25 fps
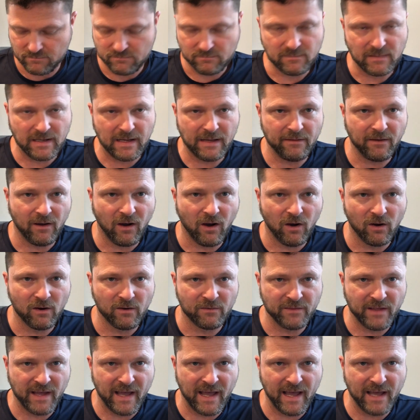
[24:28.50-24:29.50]
all
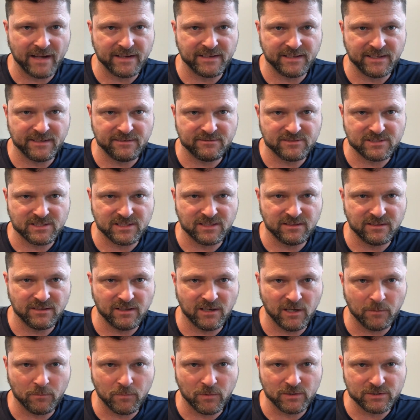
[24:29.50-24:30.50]
of the additives in
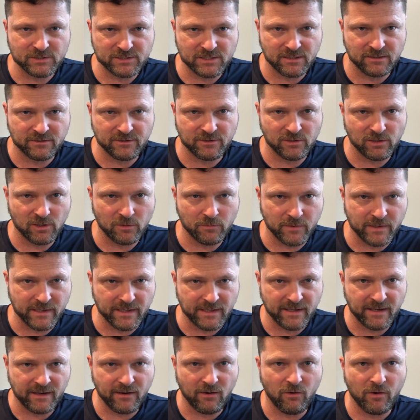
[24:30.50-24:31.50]
the upper cylinder
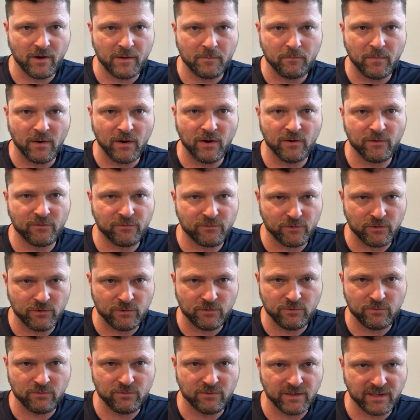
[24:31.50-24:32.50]
lubricant had already burned
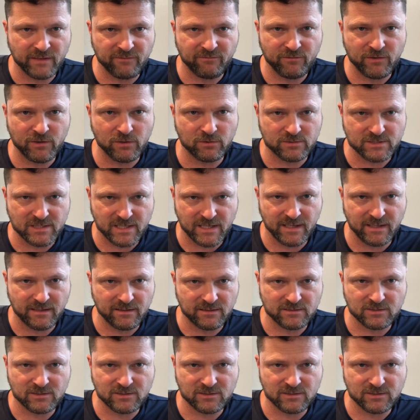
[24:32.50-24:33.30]
through the fuel tank.